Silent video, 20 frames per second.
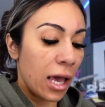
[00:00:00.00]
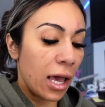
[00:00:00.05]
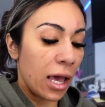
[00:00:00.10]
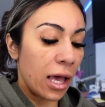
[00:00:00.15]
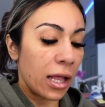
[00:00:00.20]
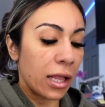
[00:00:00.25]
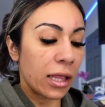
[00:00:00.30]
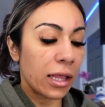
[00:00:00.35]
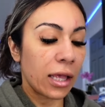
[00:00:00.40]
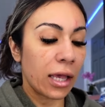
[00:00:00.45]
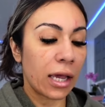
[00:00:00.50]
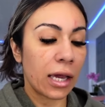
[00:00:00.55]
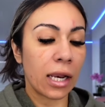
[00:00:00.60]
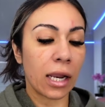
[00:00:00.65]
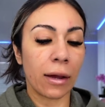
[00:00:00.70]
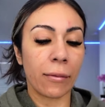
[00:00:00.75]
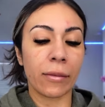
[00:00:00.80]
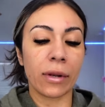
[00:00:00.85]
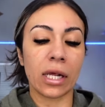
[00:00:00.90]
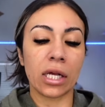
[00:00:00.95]
And then
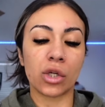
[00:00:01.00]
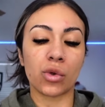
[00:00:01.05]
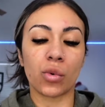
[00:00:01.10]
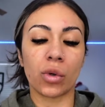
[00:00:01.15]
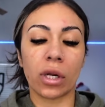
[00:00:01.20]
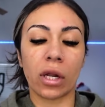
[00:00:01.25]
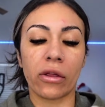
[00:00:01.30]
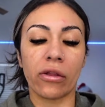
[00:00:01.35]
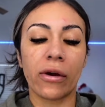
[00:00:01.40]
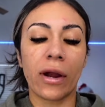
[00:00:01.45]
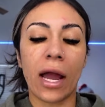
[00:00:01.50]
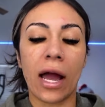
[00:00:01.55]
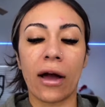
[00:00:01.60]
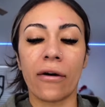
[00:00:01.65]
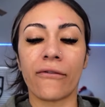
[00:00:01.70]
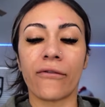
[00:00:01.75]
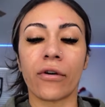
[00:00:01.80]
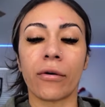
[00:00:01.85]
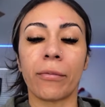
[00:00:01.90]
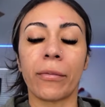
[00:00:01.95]
I'm going to do another
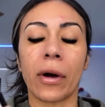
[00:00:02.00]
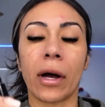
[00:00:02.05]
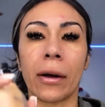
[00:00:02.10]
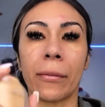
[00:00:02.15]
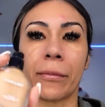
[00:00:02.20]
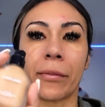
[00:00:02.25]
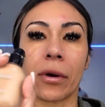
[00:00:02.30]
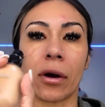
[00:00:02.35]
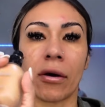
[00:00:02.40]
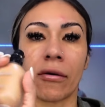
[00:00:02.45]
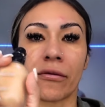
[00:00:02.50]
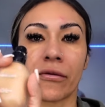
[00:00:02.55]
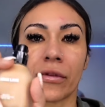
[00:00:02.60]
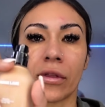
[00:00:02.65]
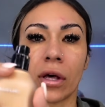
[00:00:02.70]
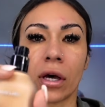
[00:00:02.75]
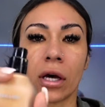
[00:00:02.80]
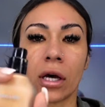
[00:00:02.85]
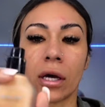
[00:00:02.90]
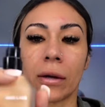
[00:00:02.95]
half a pump of
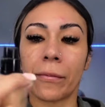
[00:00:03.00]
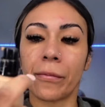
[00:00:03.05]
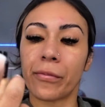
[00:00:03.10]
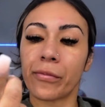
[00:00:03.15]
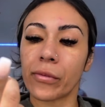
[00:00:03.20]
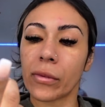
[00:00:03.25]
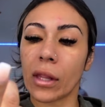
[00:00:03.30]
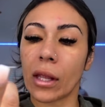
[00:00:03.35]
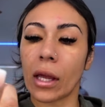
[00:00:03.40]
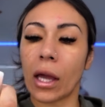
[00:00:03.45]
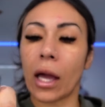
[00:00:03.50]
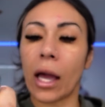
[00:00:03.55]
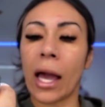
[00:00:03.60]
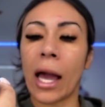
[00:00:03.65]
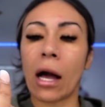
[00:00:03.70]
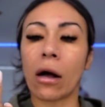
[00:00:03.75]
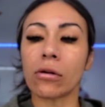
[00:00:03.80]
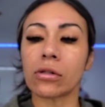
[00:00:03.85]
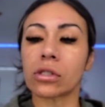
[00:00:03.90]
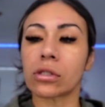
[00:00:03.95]
the
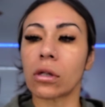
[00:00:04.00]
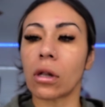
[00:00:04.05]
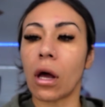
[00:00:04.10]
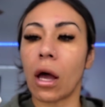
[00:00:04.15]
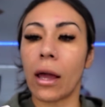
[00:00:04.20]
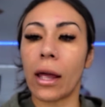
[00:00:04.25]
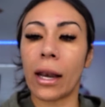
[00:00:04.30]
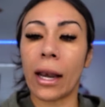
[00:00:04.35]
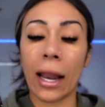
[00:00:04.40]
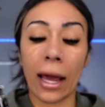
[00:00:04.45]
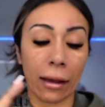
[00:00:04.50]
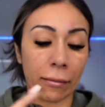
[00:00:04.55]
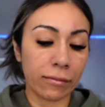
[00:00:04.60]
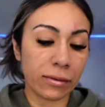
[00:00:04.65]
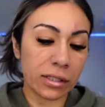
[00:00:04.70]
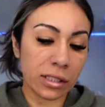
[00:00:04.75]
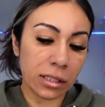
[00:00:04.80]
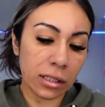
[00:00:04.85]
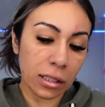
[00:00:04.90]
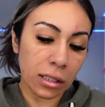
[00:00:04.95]
House
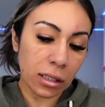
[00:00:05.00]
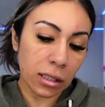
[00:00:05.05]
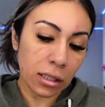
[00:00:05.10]
Labs.